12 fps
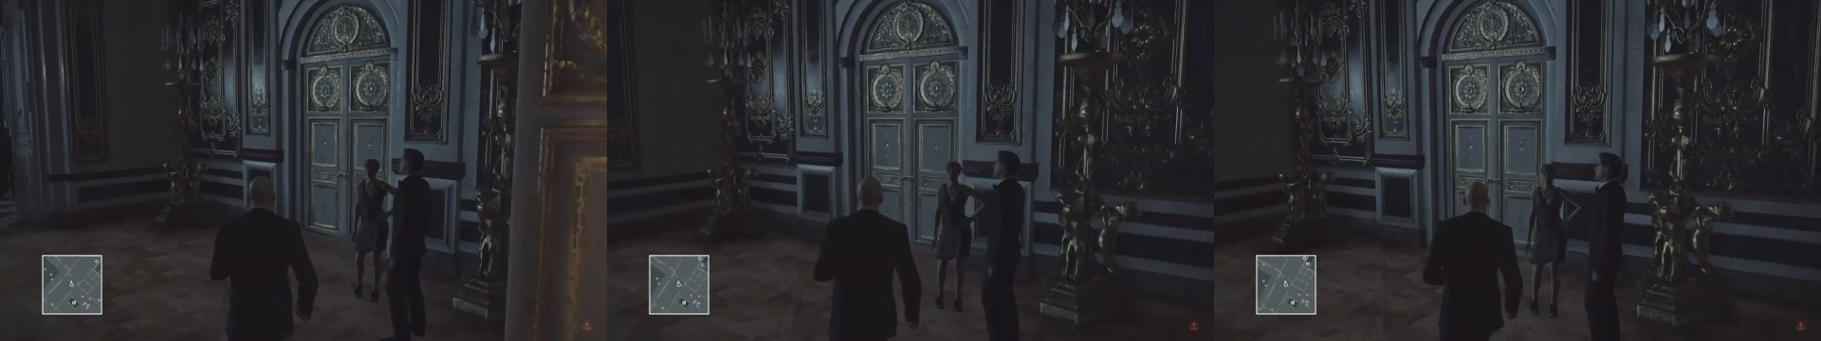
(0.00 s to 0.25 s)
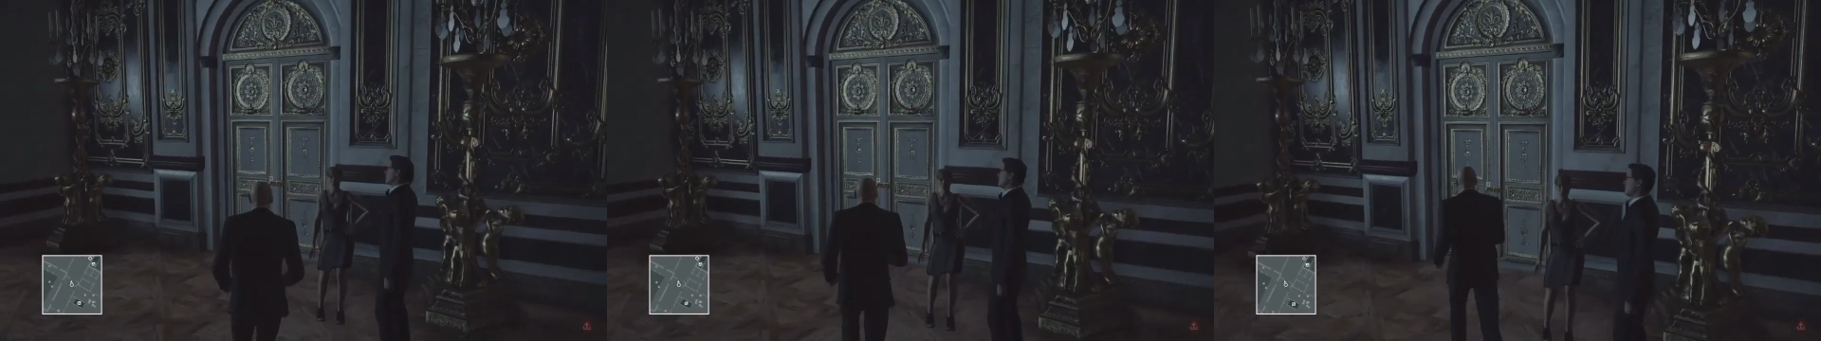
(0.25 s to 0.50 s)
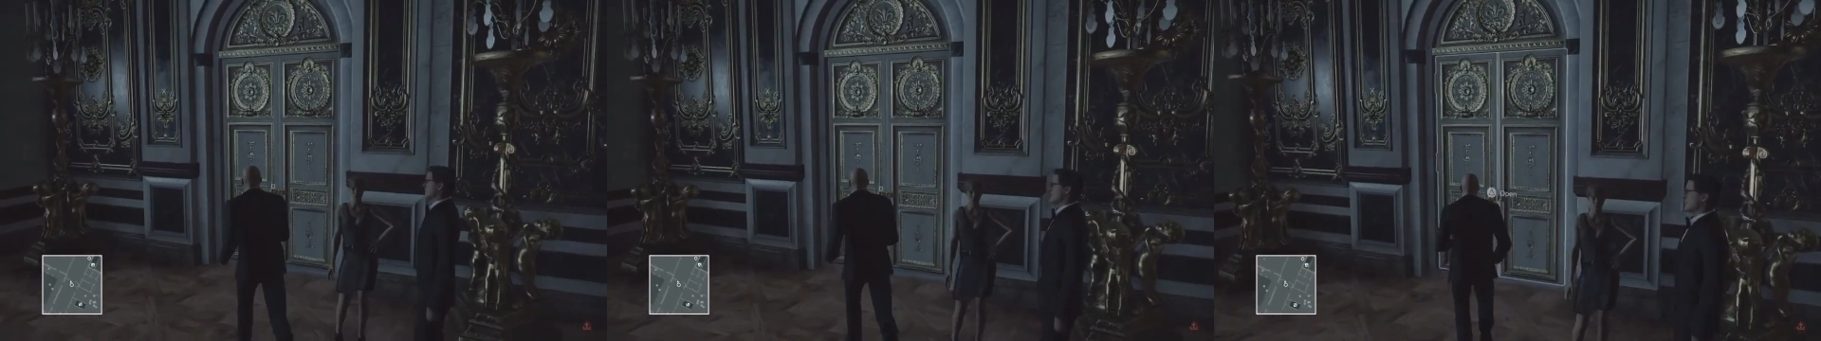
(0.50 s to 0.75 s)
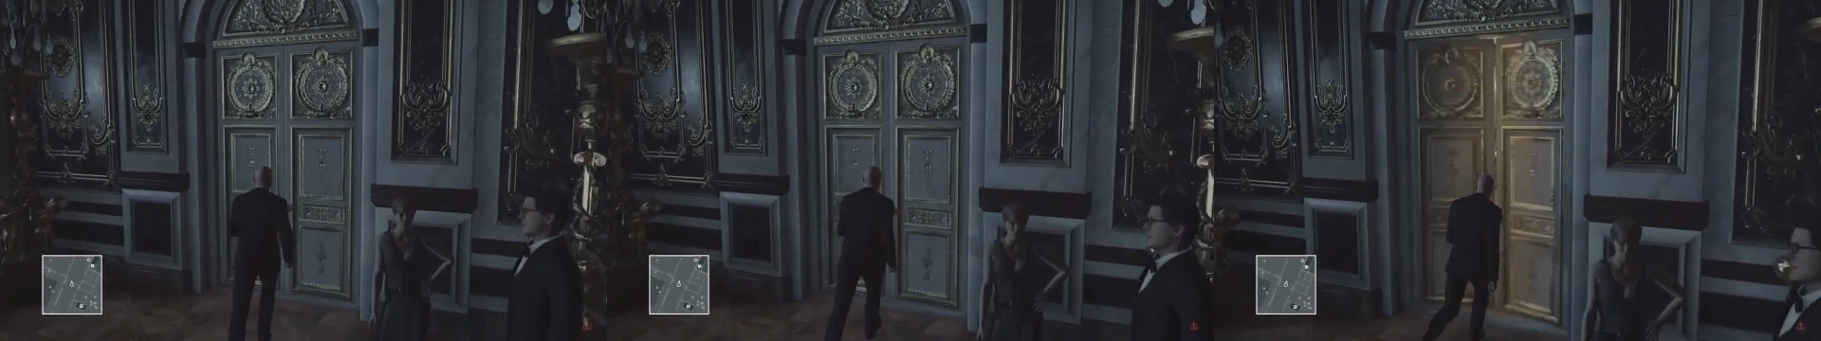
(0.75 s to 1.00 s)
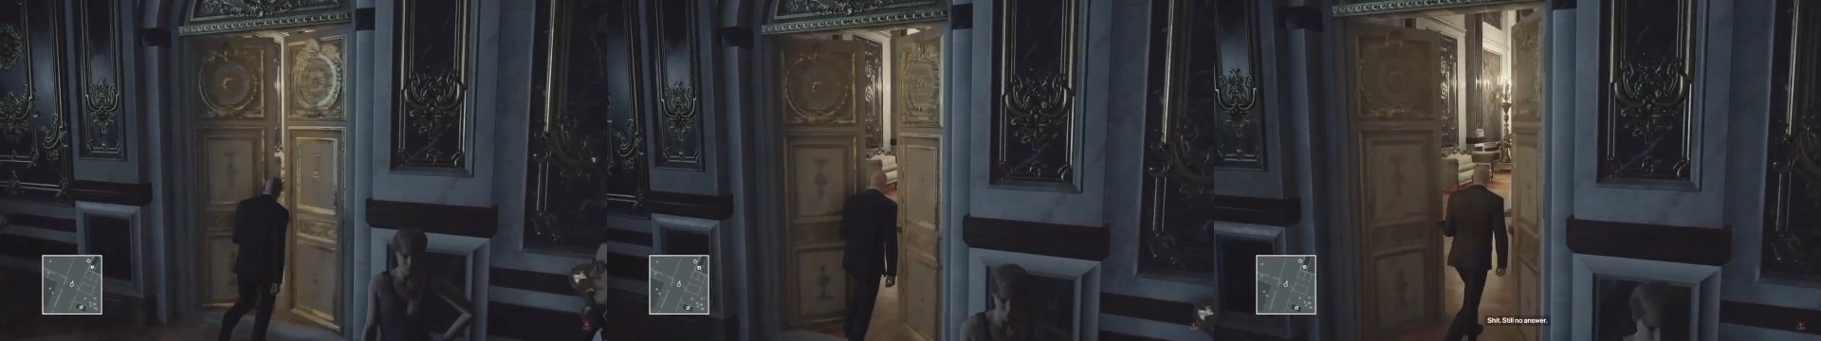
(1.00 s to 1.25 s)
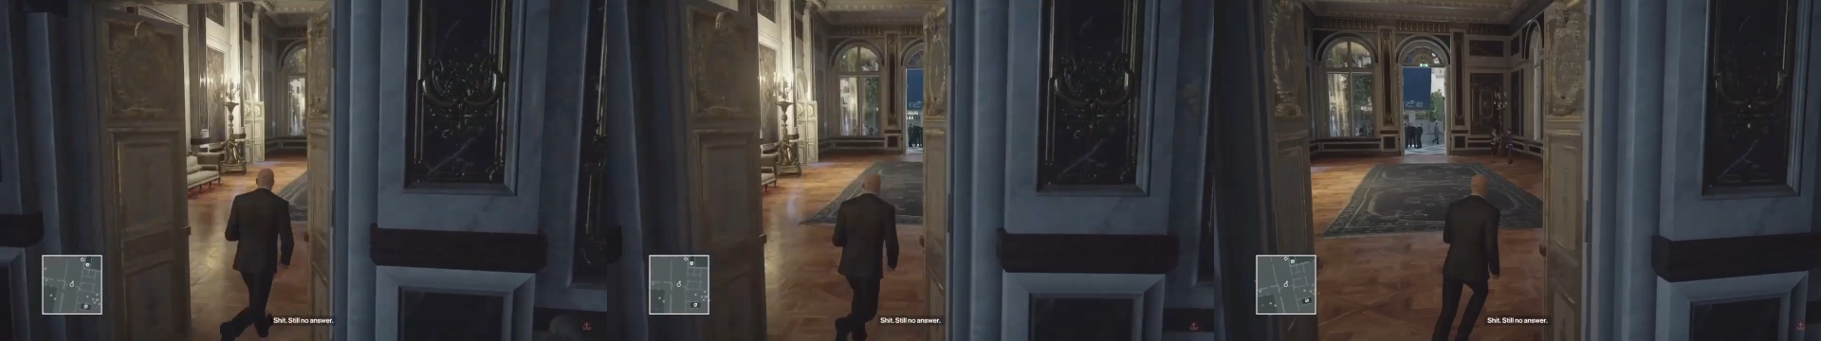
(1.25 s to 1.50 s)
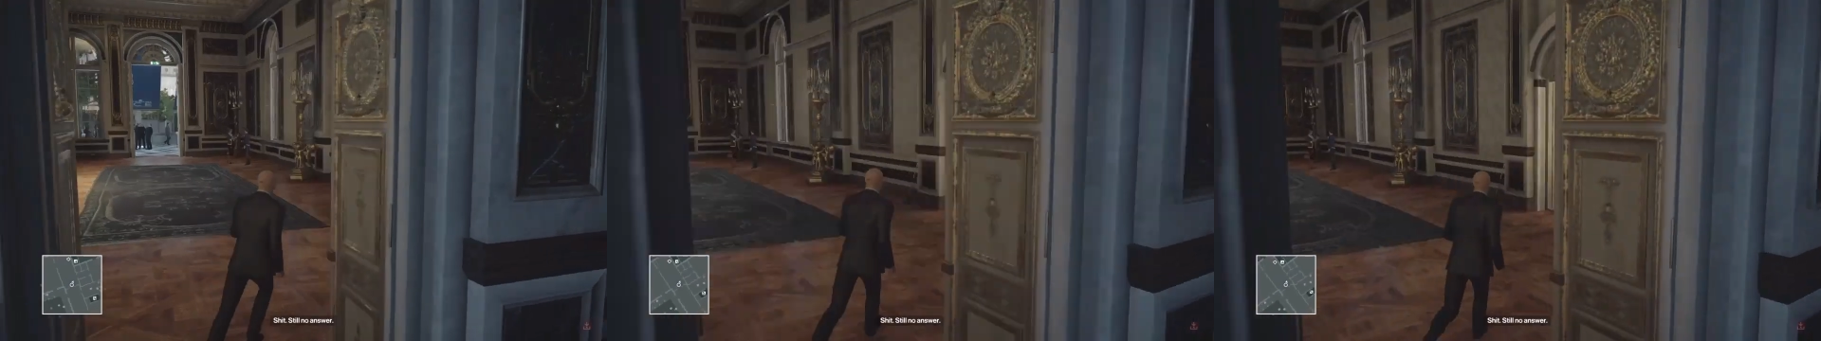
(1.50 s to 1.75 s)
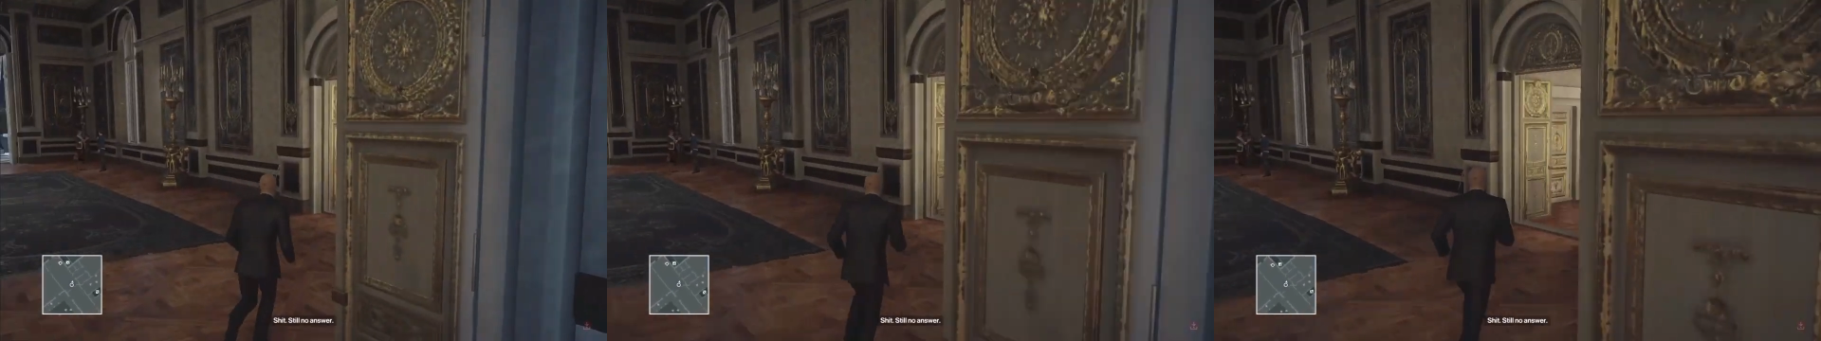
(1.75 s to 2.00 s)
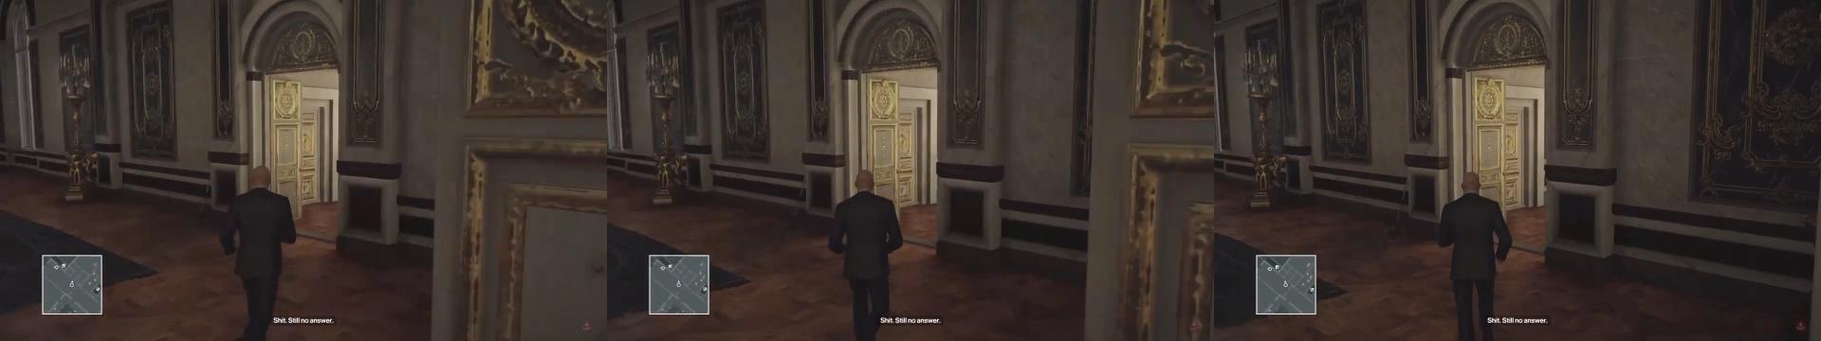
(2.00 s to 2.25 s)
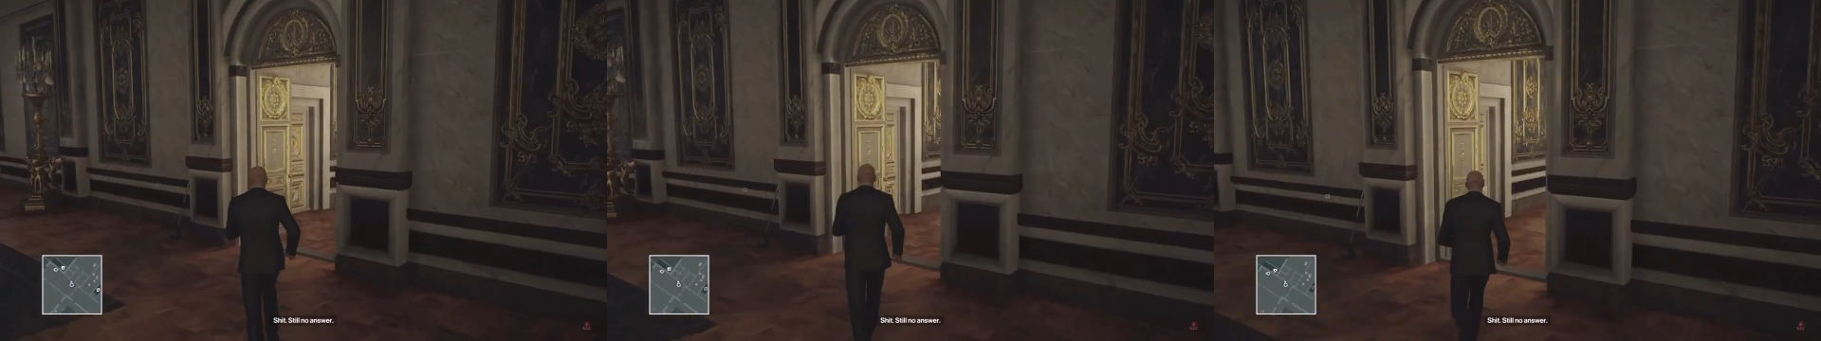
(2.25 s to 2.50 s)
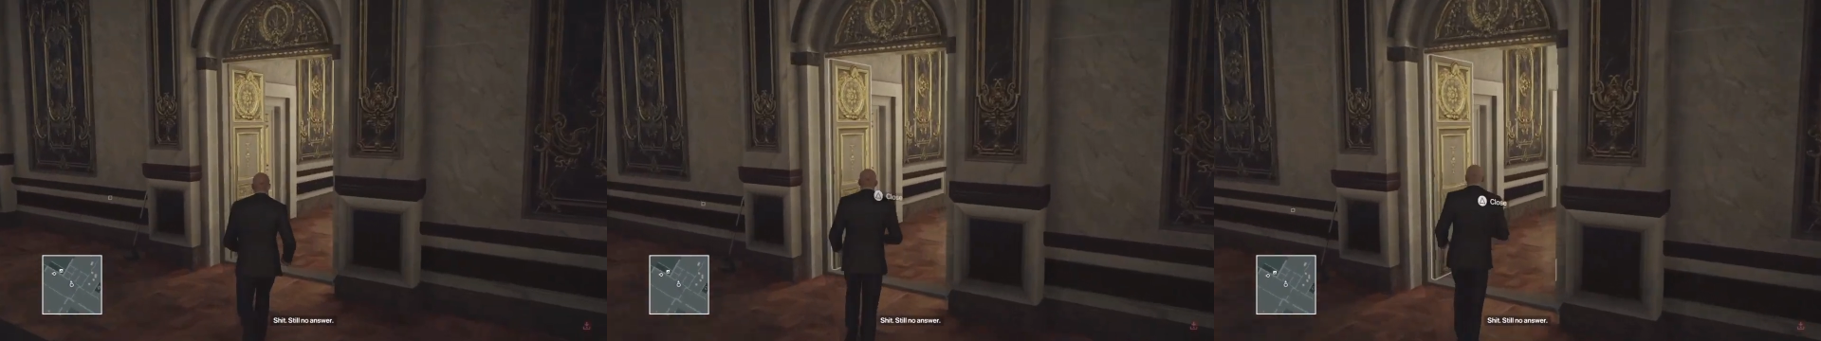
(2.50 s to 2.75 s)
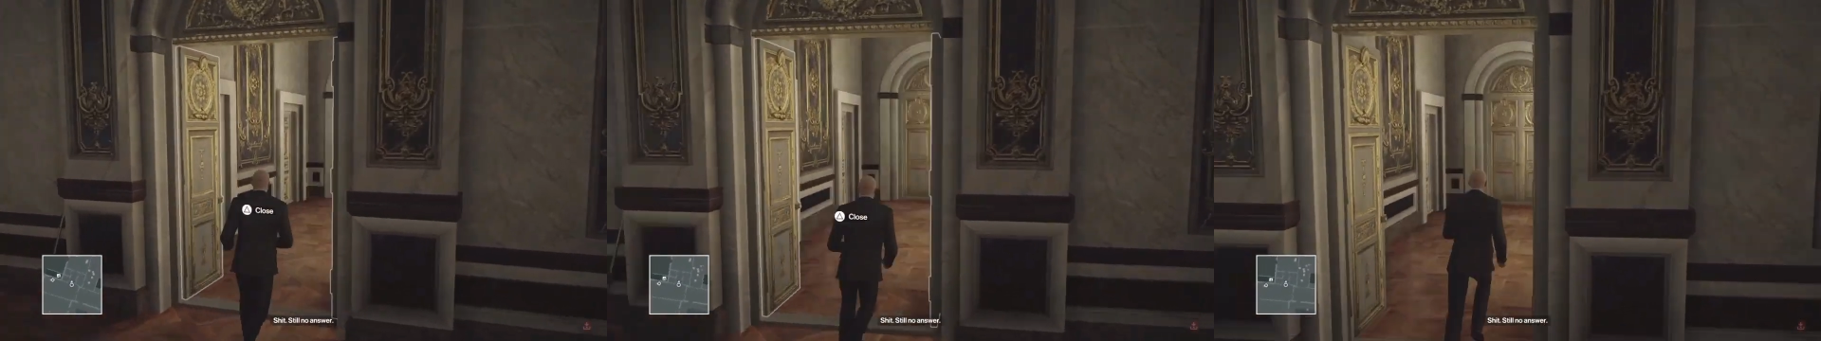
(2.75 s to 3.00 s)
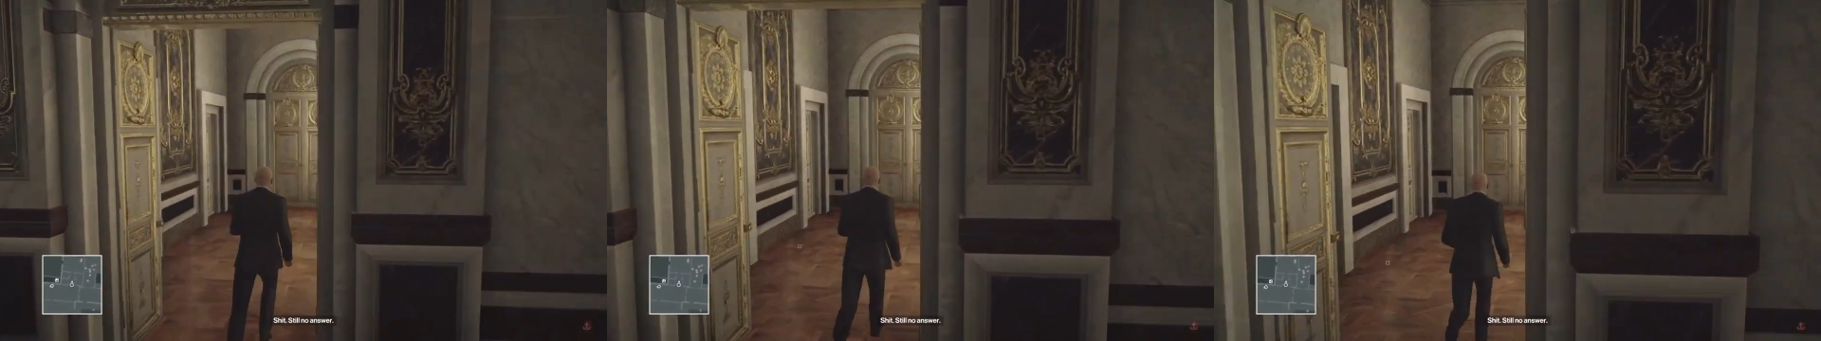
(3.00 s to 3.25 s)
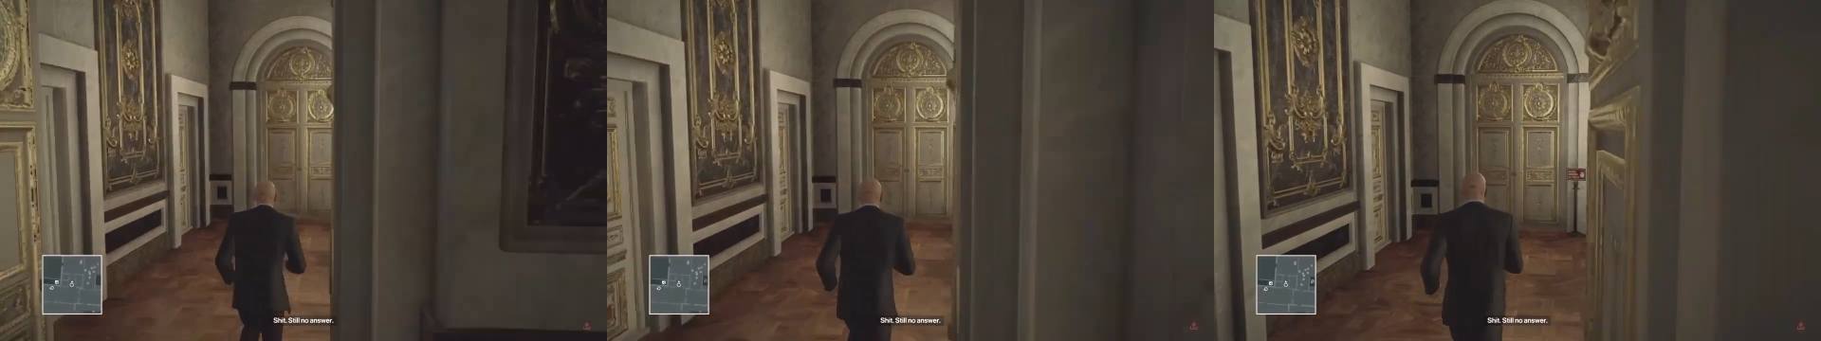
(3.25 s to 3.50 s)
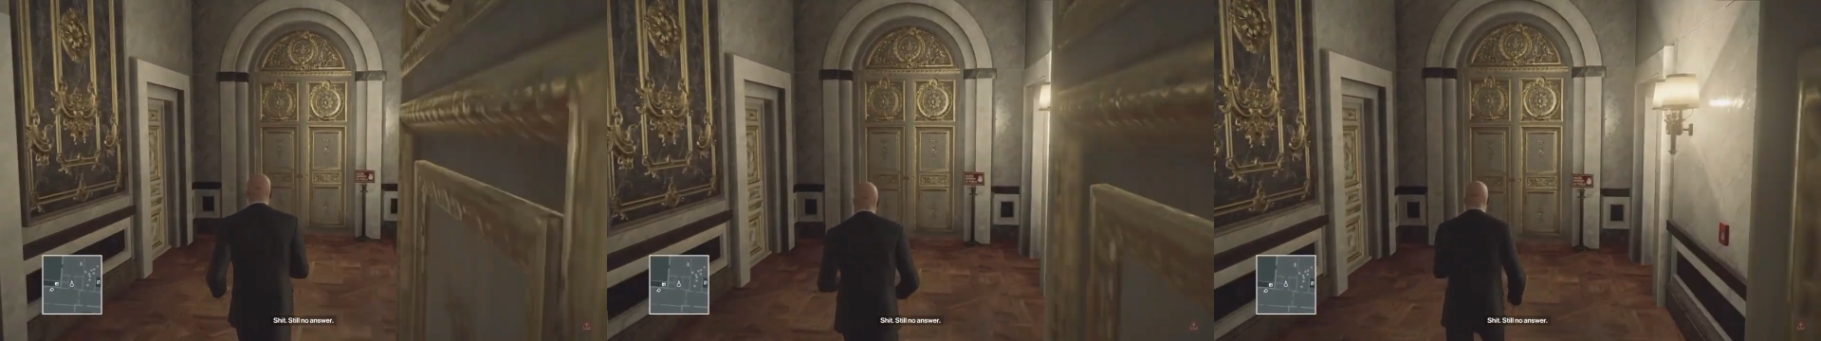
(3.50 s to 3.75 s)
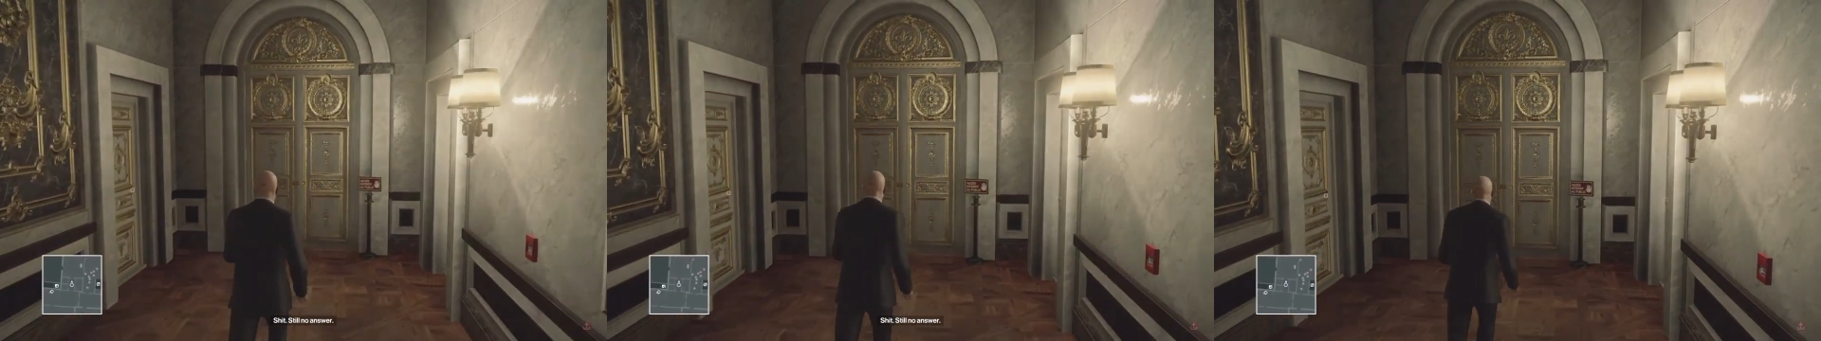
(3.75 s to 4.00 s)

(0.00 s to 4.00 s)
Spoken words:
No face is visible, so there are no lips to read.